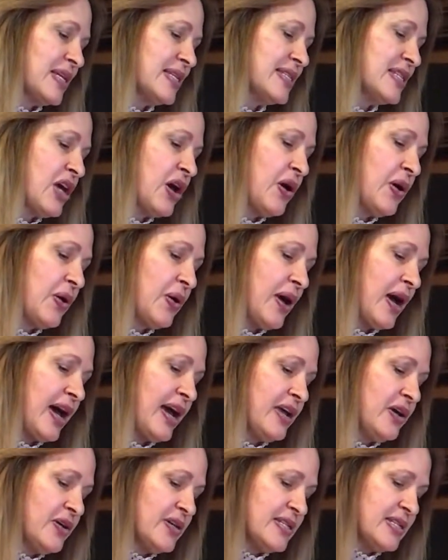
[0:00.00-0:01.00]
So
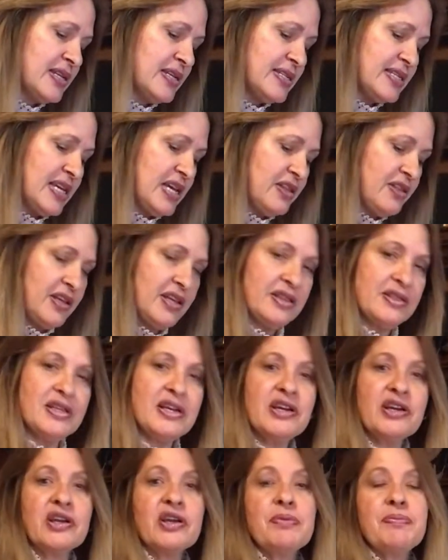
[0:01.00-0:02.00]
I also see that
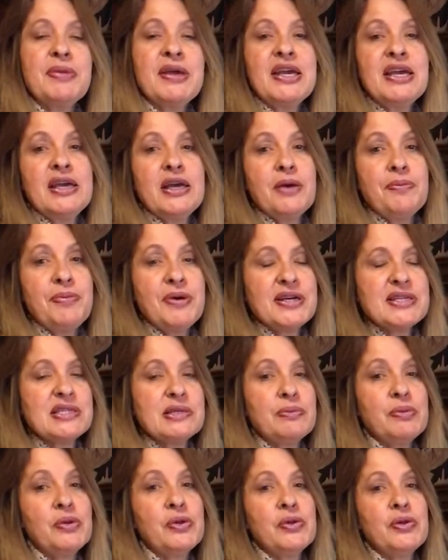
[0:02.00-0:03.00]
there could be a
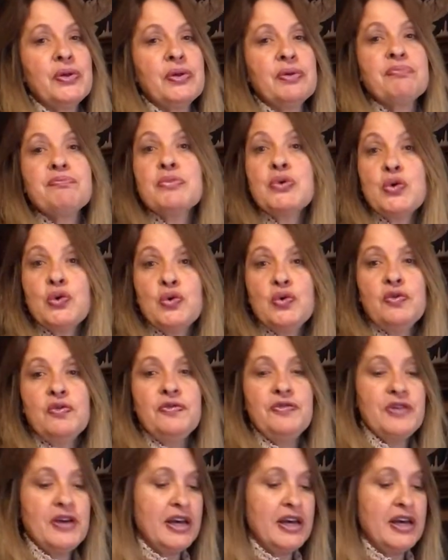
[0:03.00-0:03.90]
possible move.